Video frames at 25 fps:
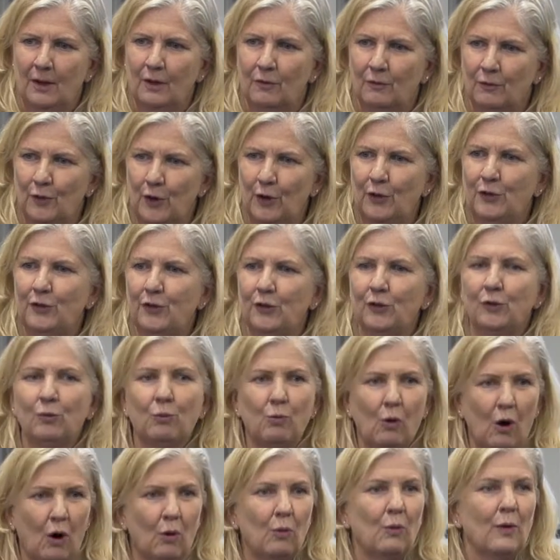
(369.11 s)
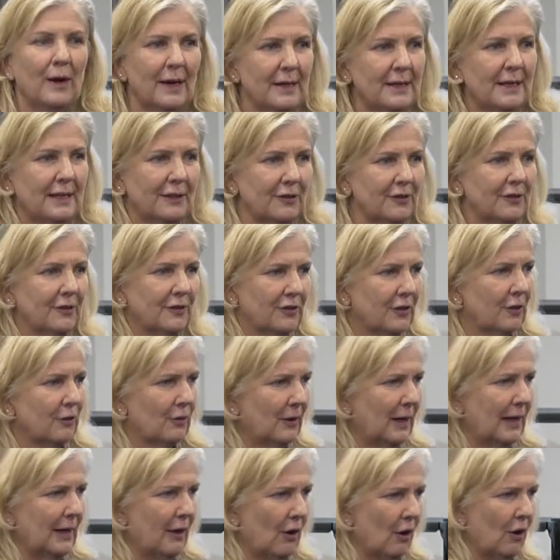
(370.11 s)
versus what we're
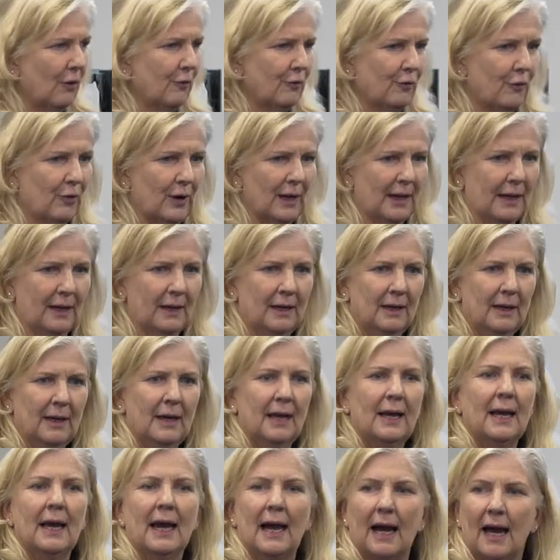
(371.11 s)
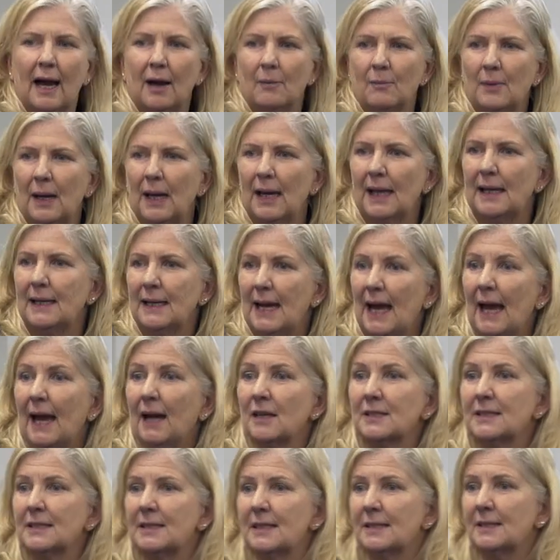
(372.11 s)
necessarily offering um, in
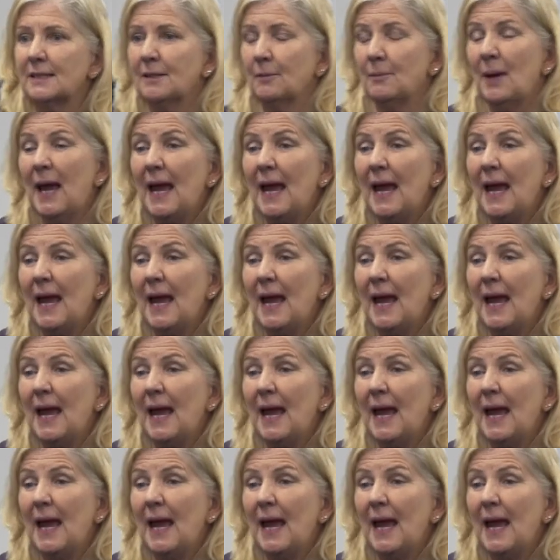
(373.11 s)
our system.